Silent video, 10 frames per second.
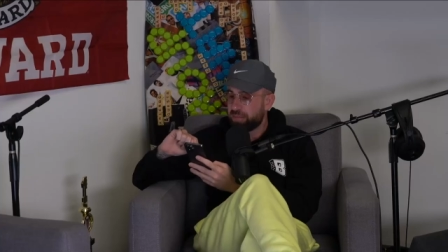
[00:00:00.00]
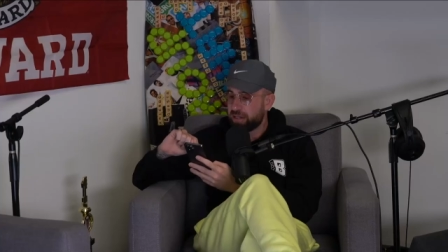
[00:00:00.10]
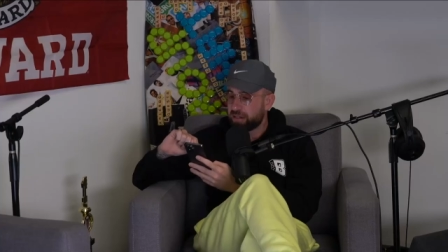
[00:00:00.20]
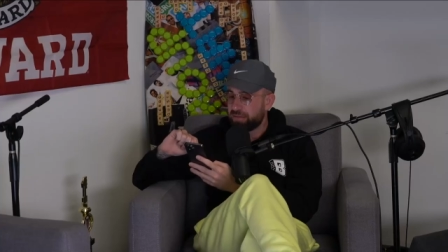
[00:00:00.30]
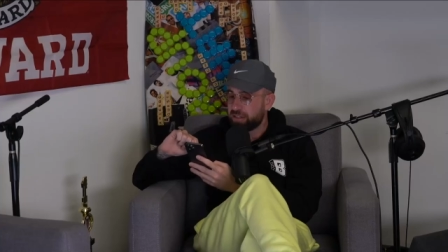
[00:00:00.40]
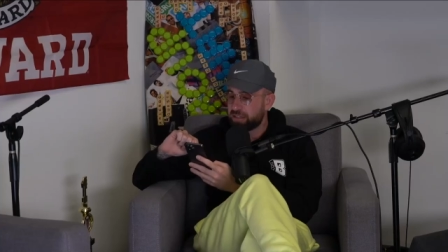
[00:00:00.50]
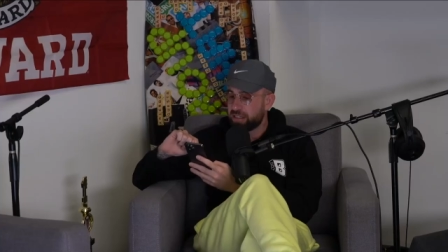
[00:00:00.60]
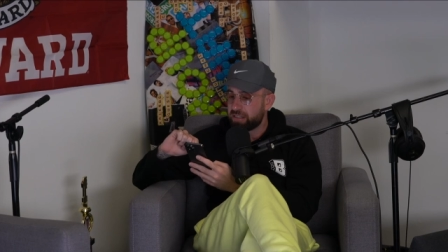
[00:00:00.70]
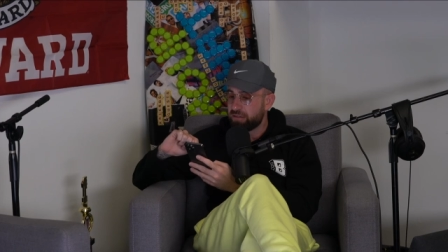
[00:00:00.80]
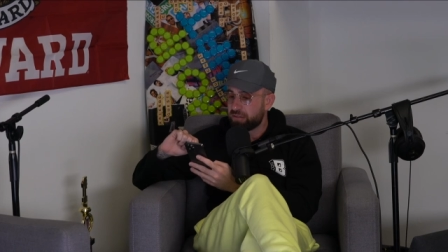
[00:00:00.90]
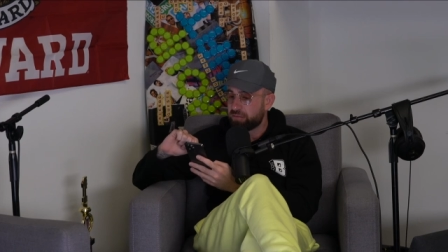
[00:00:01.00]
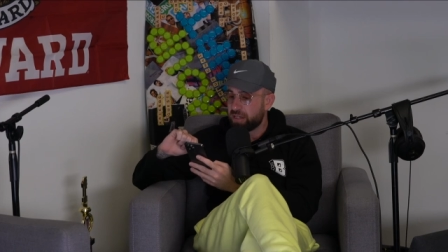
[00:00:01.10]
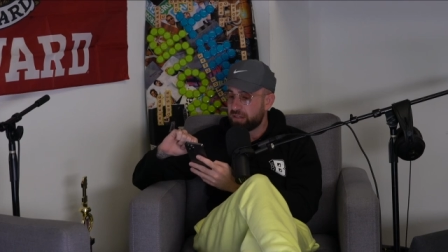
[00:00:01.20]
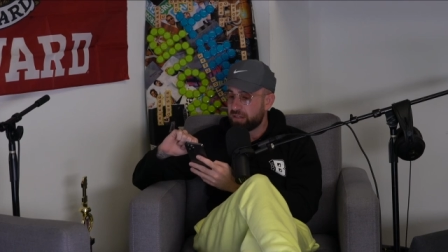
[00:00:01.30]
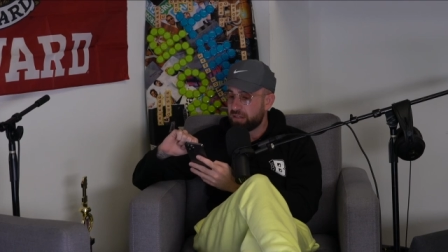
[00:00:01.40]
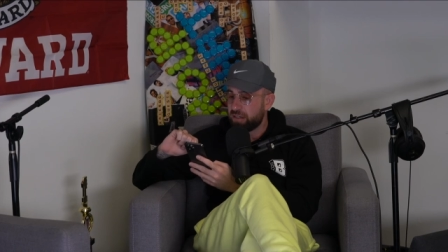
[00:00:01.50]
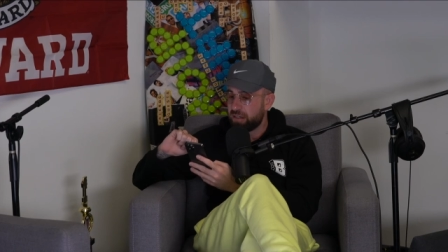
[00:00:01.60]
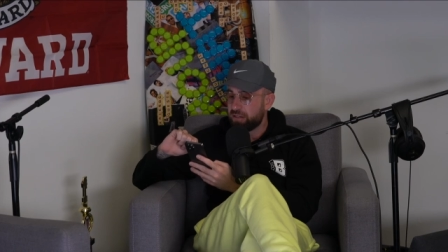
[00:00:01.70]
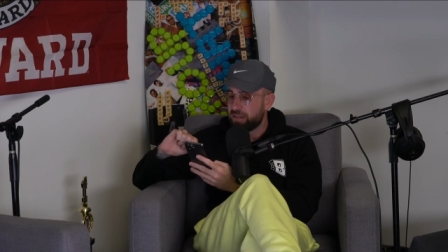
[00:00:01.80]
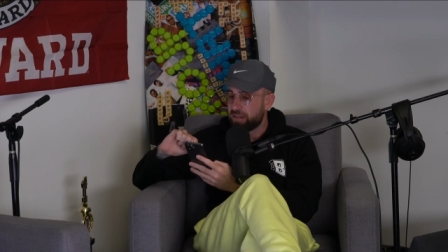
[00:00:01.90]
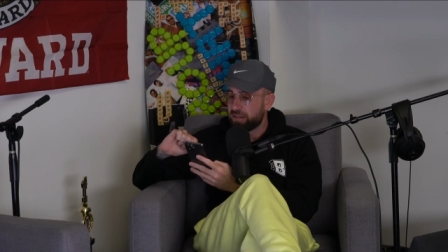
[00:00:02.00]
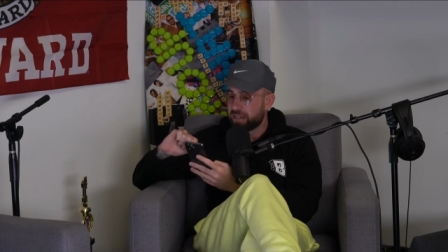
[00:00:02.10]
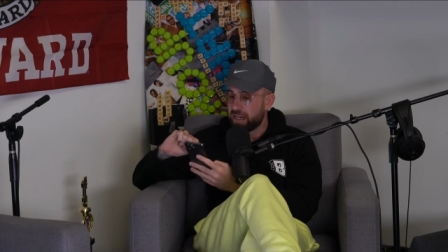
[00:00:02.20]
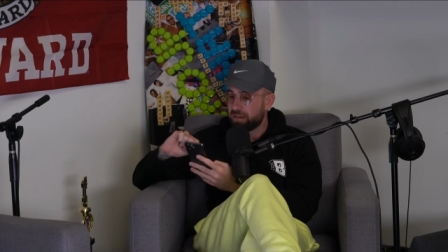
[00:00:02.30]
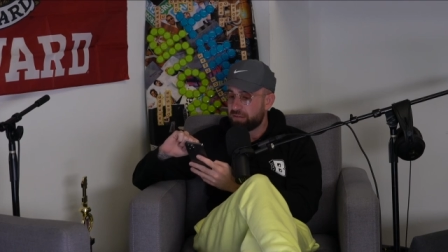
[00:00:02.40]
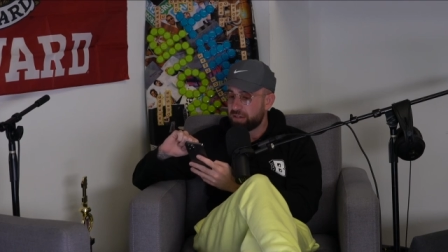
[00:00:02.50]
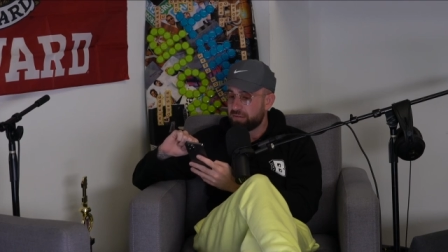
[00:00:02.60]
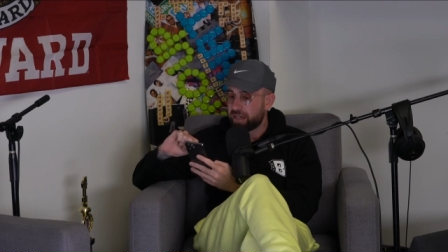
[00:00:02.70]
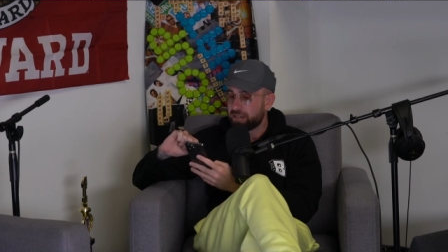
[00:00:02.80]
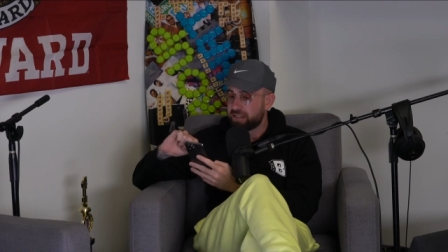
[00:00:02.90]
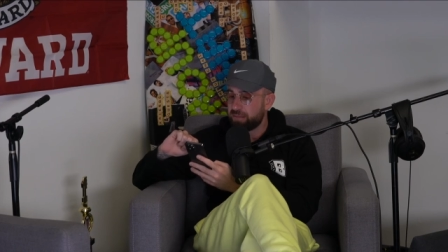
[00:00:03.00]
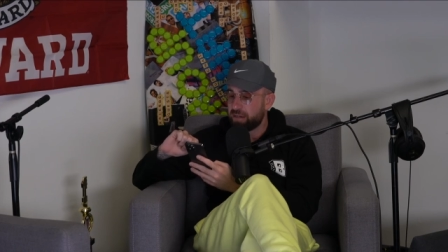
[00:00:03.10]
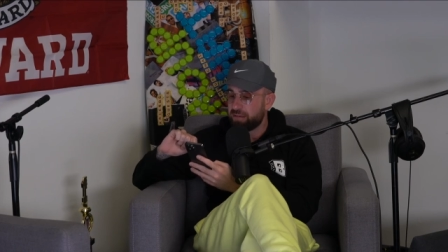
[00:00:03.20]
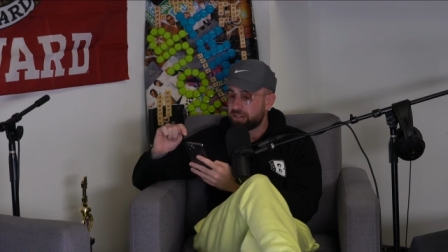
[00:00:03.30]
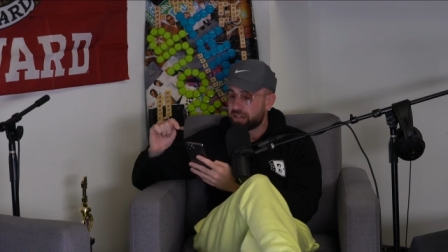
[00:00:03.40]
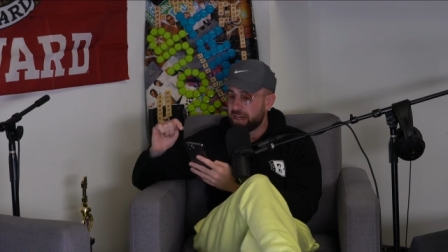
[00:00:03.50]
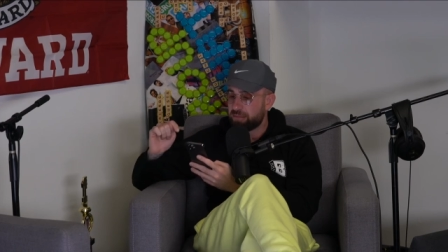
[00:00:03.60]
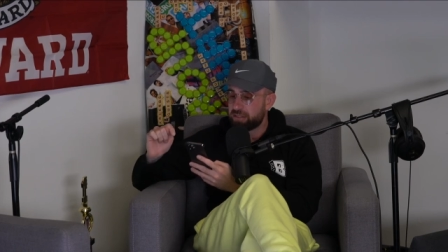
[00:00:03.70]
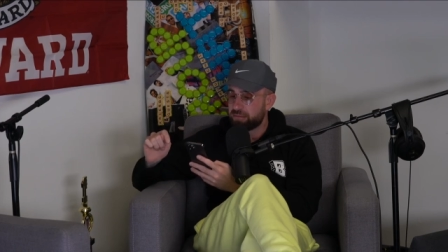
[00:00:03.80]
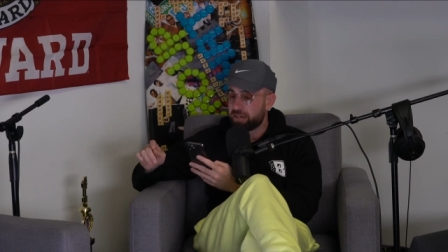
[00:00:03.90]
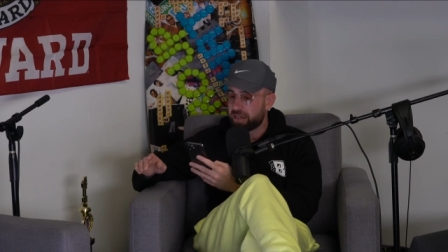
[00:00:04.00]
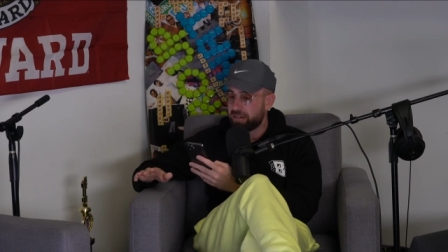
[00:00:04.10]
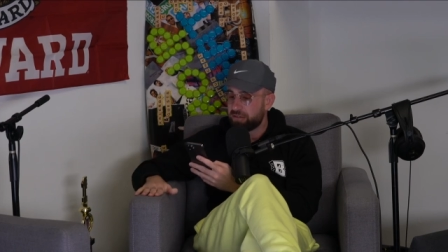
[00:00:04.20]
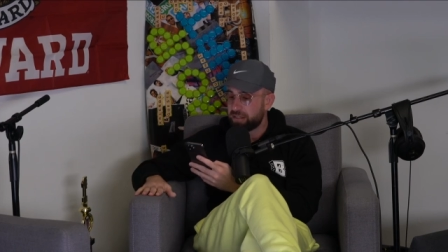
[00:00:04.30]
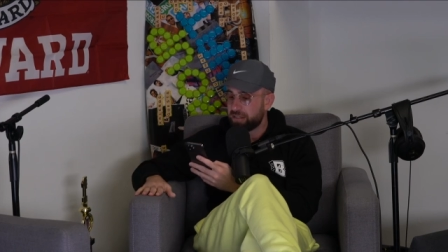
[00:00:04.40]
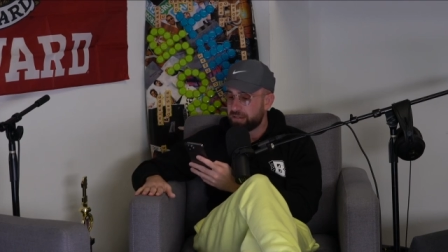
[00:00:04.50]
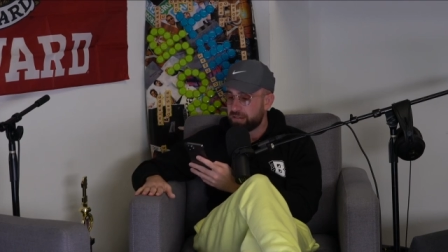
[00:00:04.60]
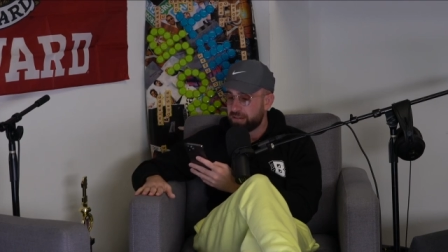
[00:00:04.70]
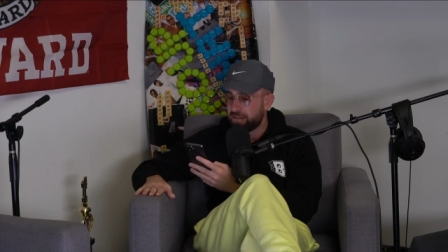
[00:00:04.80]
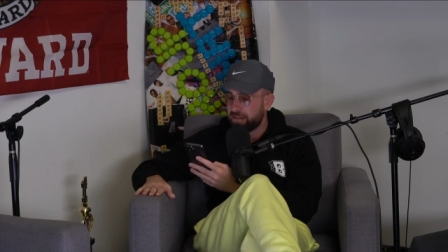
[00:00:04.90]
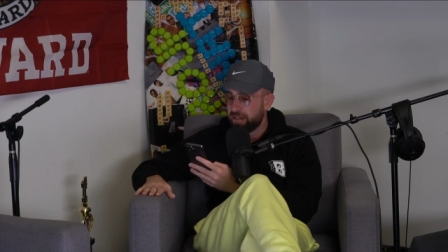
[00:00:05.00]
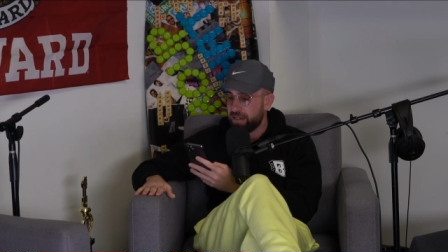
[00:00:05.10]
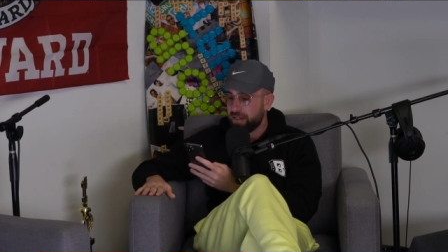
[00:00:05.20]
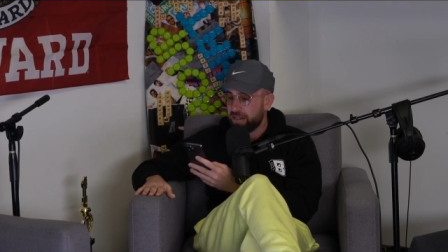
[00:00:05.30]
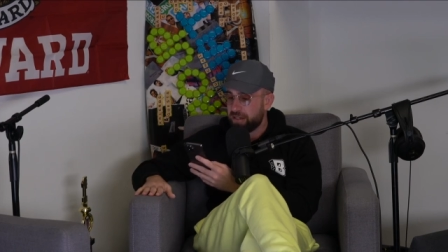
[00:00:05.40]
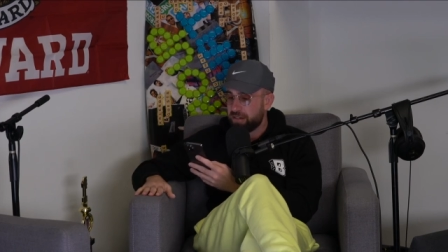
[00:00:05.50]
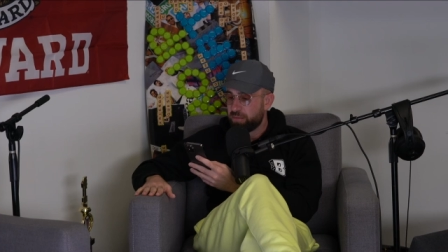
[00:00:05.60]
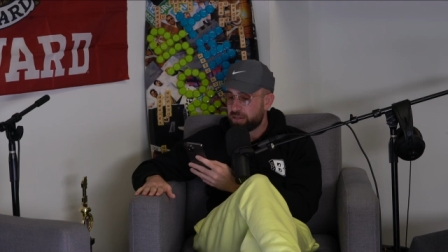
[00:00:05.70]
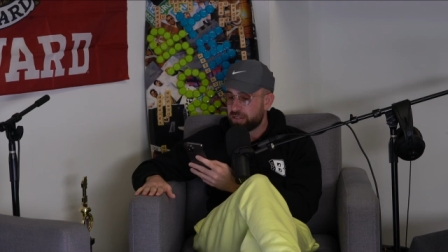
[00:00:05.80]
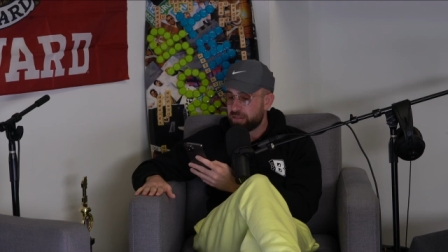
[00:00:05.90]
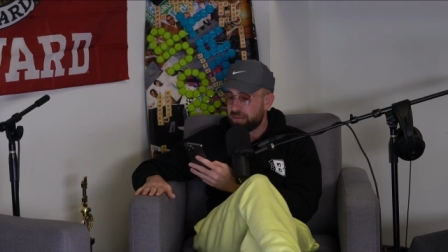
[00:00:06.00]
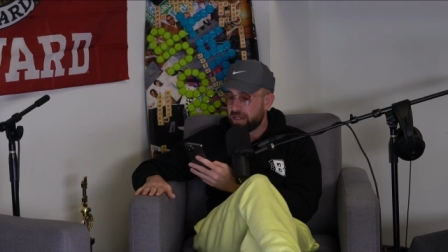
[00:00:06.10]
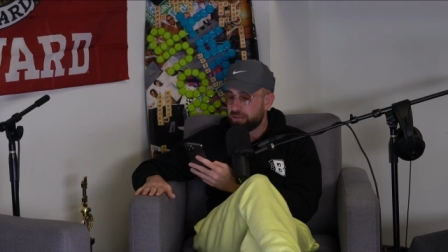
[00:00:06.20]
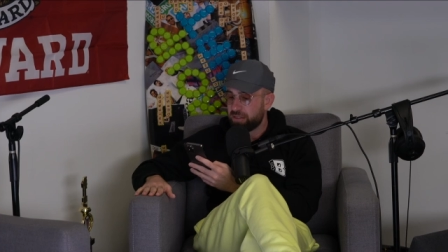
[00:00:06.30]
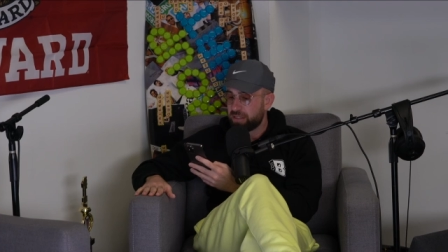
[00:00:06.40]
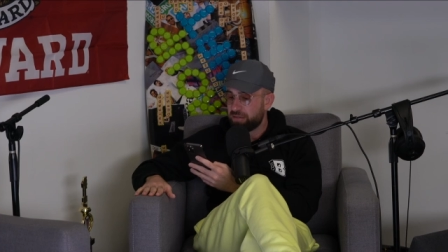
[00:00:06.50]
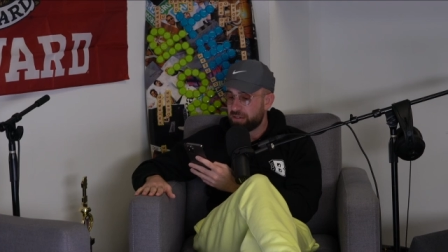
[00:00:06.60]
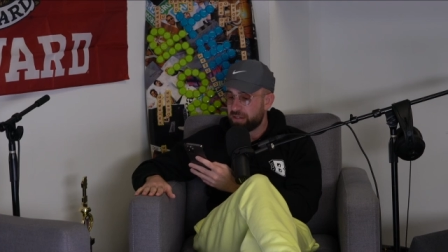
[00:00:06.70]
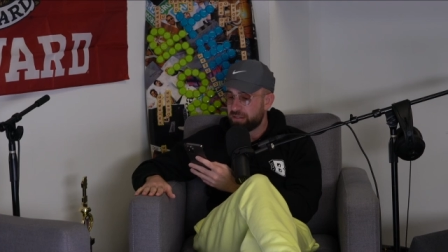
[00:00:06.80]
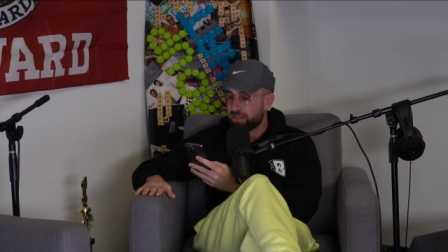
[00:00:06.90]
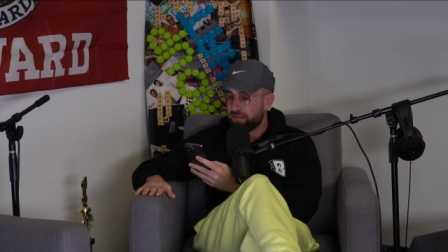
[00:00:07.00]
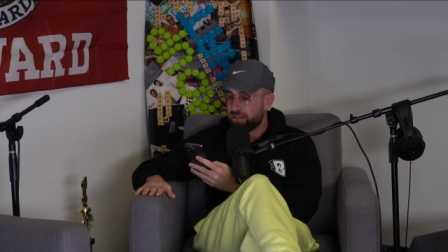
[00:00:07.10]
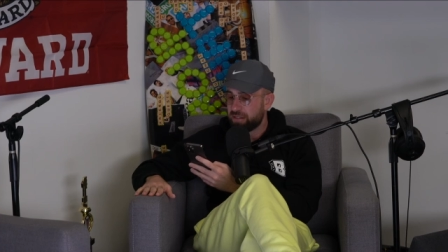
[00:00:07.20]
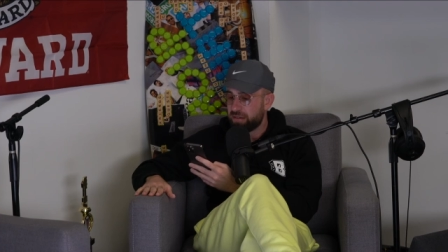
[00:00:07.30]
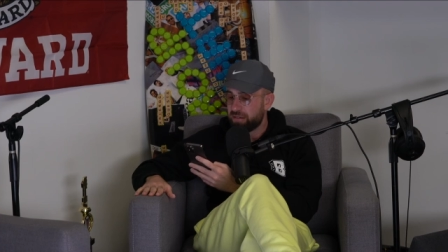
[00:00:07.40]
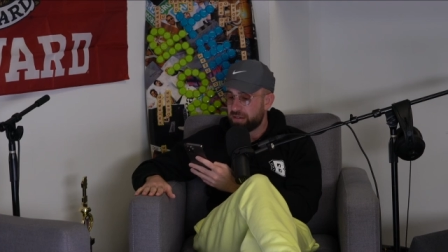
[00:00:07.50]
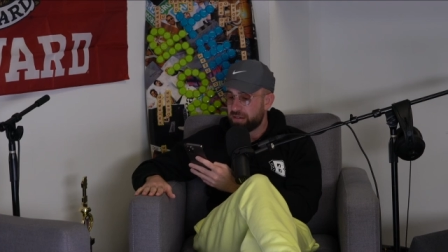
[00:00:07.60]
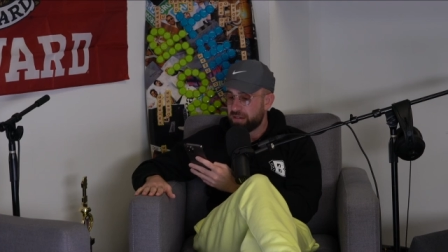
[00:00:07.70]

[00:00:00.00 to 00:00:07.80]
a paragraph here that says it was well under the California record set by venture capitalist Marc Andreessen. Yeah. Who purchased a Malibu estate for 177.